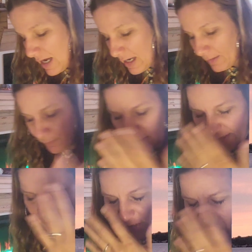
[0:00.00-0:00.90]
It's
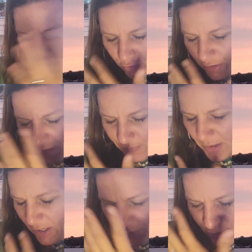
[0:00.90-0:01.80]
obscured,
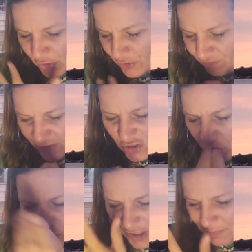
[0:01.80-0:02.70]
an obscured vision,
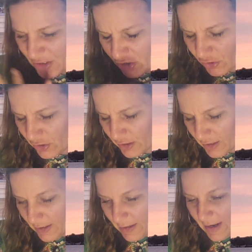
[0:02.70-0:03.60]
or an obscured,
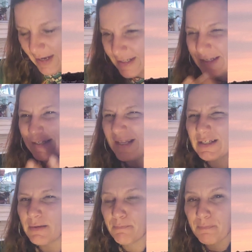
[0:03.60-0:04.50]
and that's
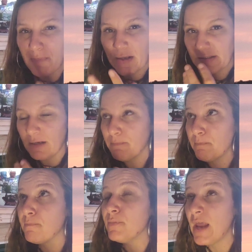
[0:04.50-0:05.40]
not, it's not
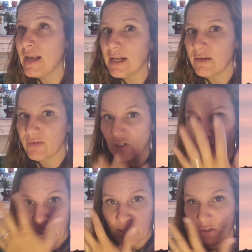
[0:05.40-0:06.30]
negative. It's
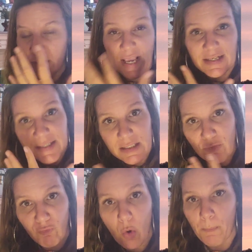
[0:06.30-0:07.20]
just like you can't see the
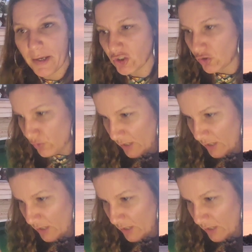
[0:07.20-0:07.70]
full picture. You